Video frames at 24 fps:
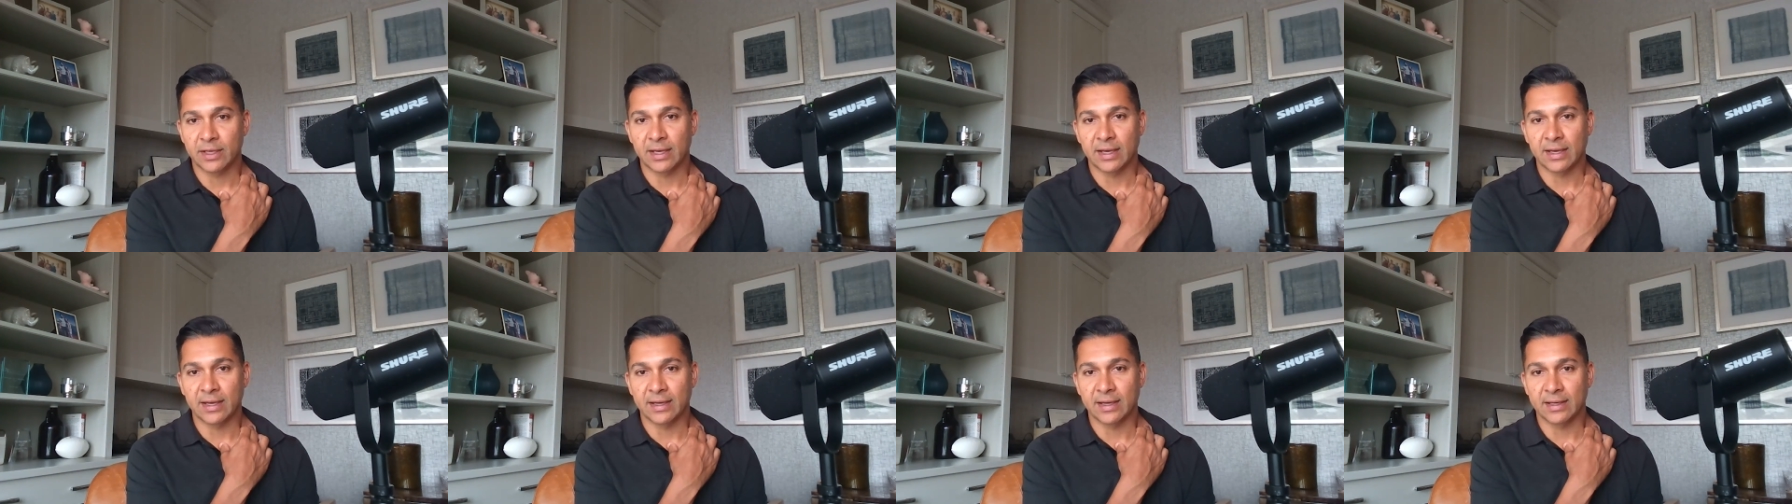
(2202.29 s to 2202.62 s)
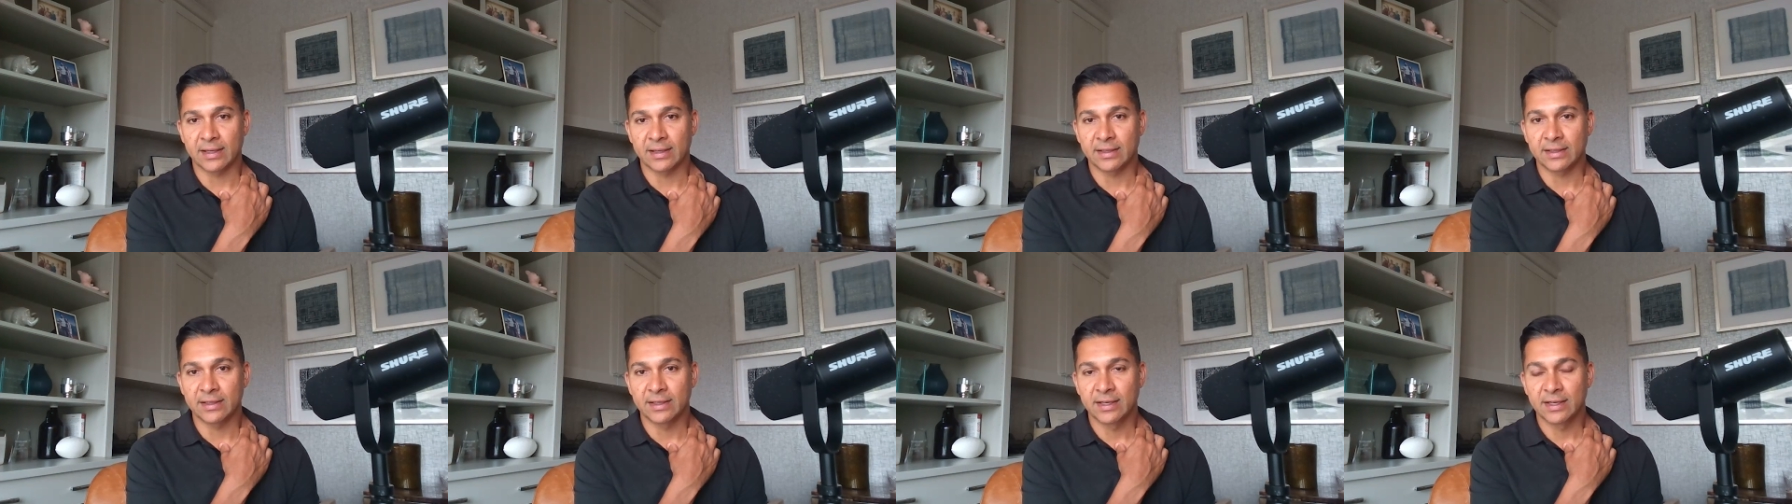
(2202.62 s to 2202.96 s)

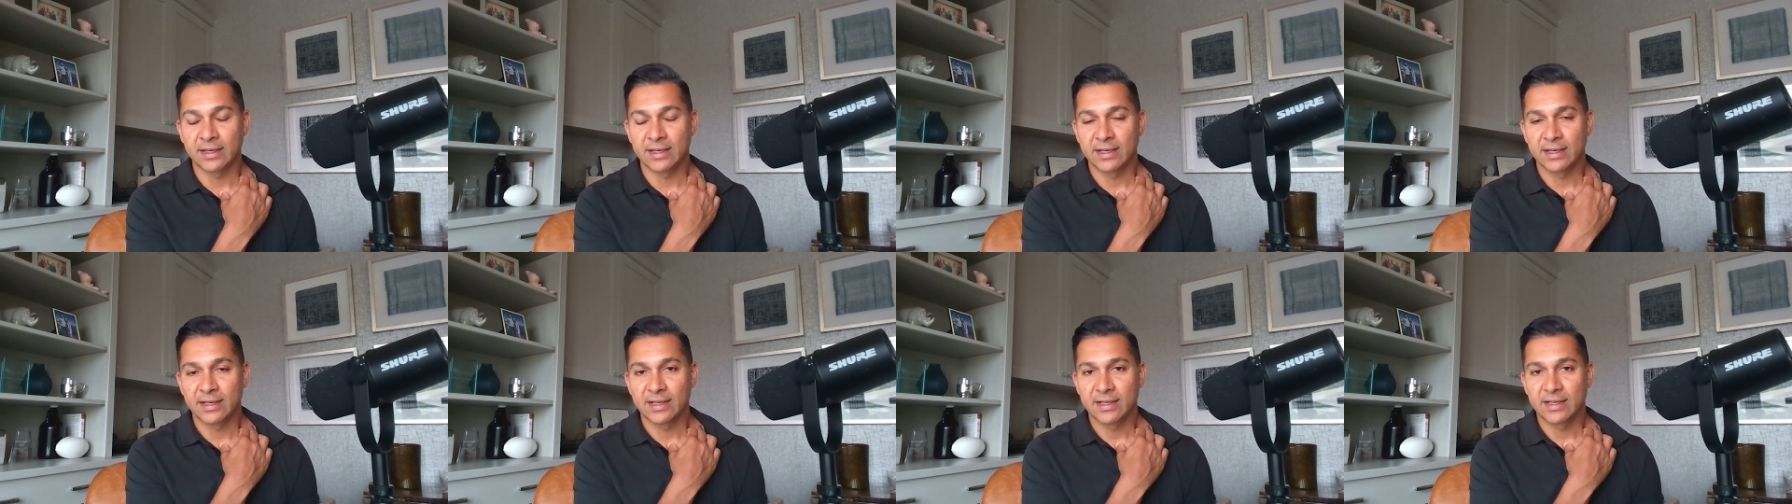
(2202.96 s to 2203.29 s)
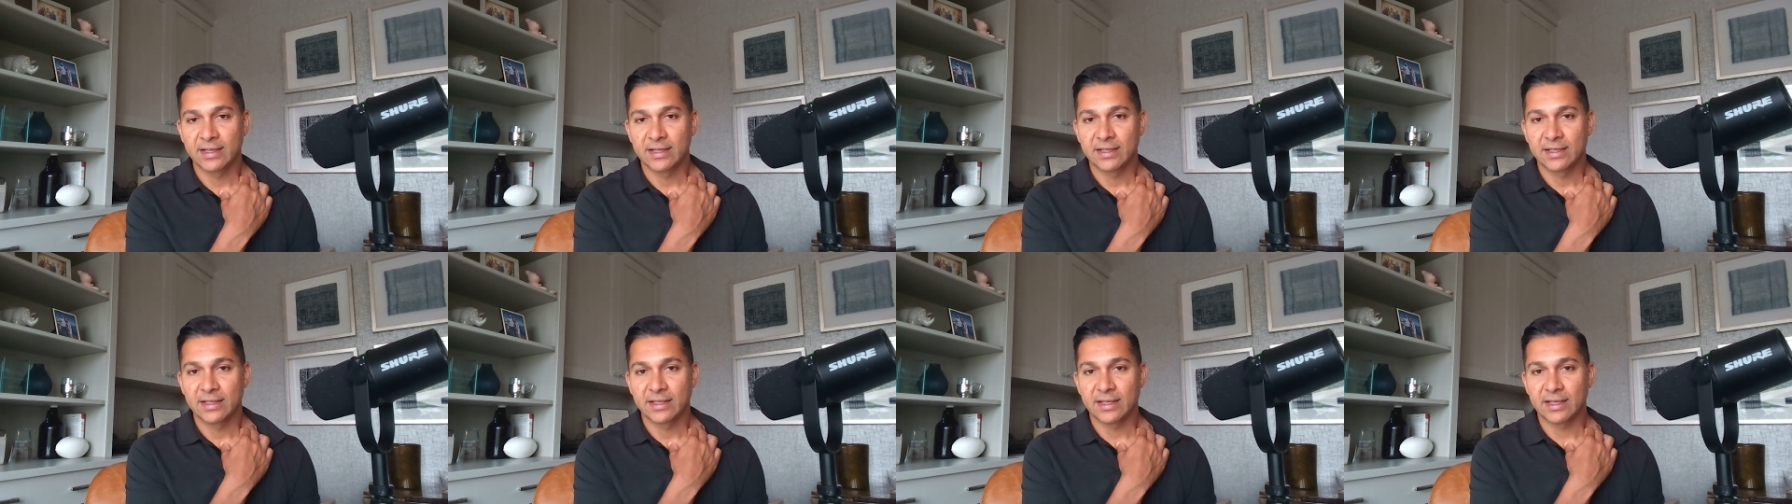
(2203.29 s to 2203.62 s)
And
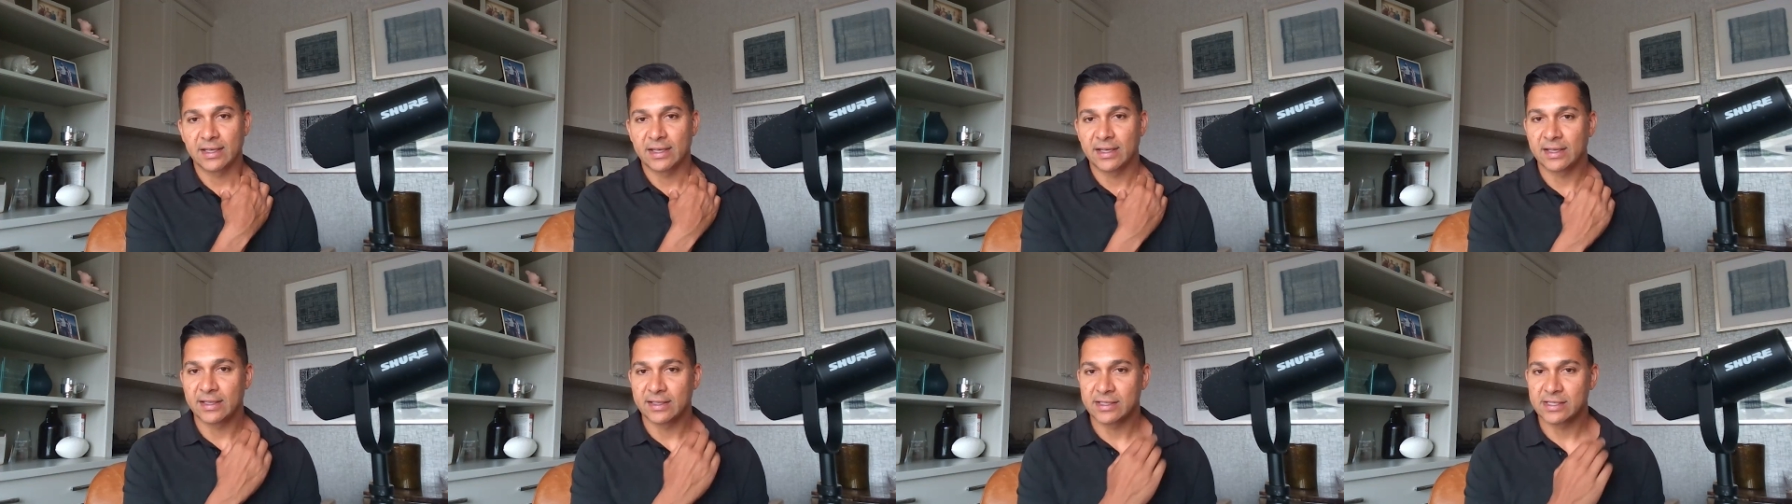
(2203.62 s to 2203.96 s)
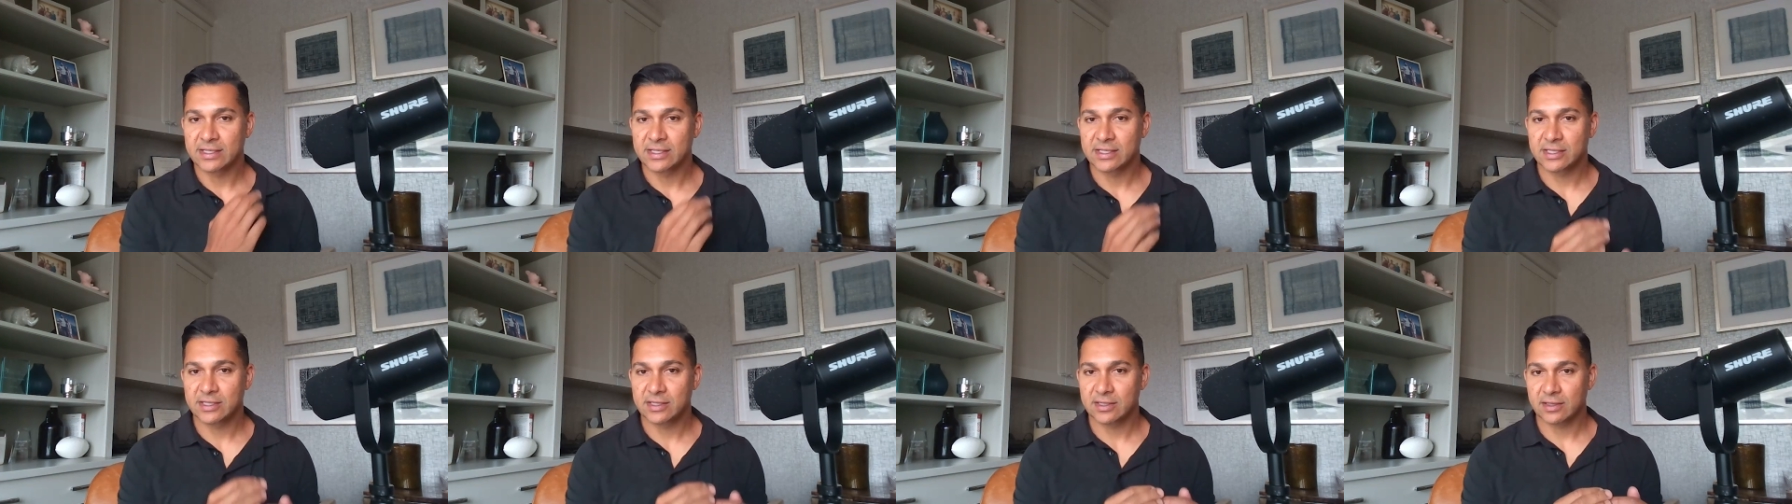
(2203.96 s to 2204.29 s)

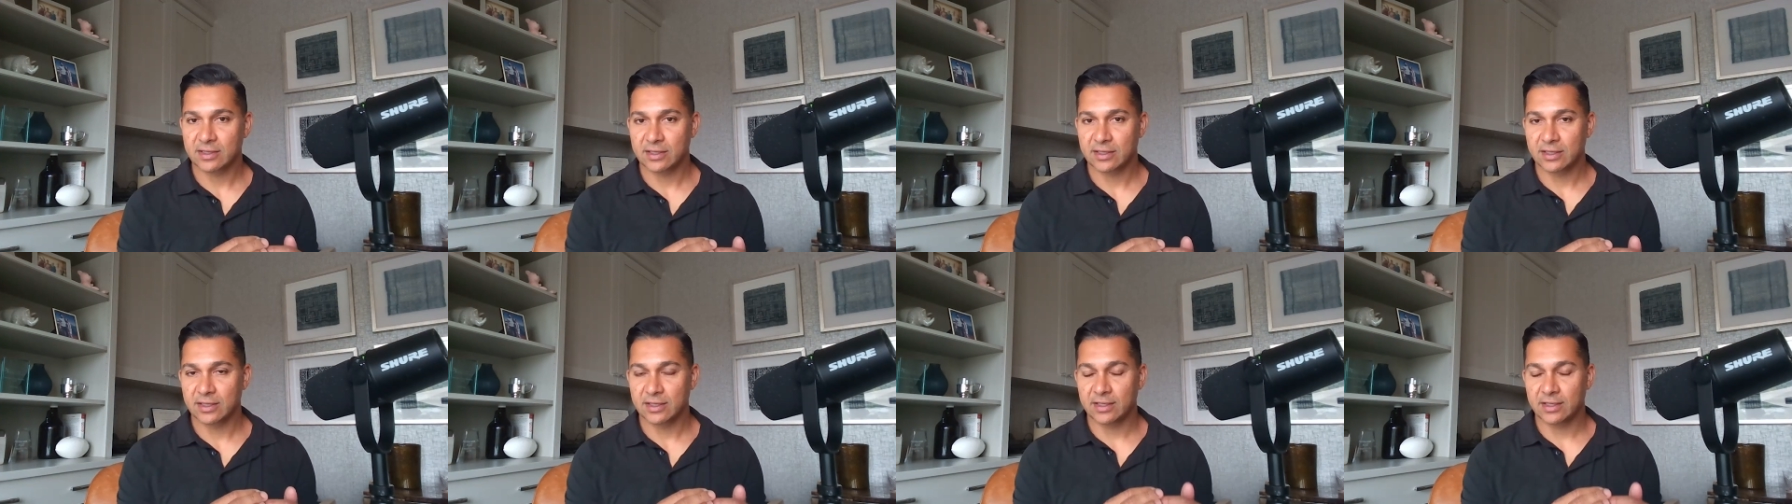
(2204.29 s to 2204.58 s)
it's